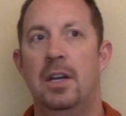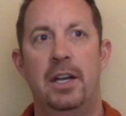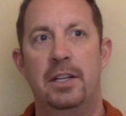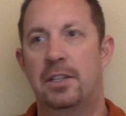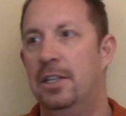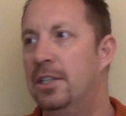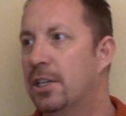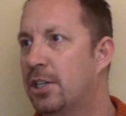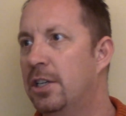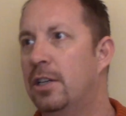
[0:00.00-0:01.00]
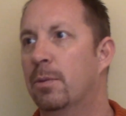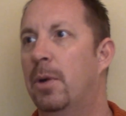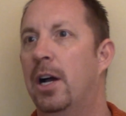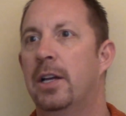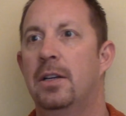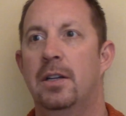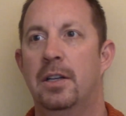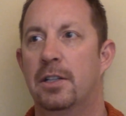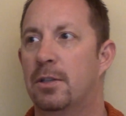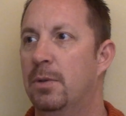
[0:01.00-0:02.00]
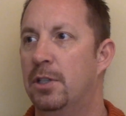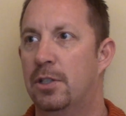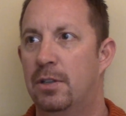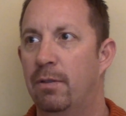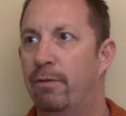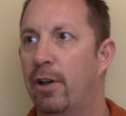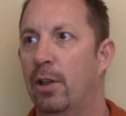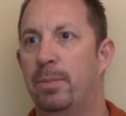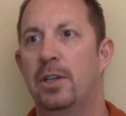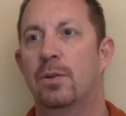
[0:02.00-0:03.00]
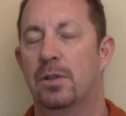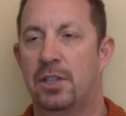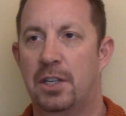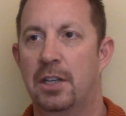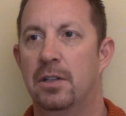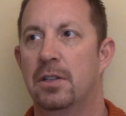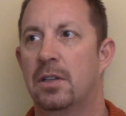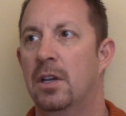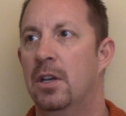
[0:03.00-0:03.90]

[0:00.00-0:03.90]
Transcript: It's conditioning your mind, it's developing your skills,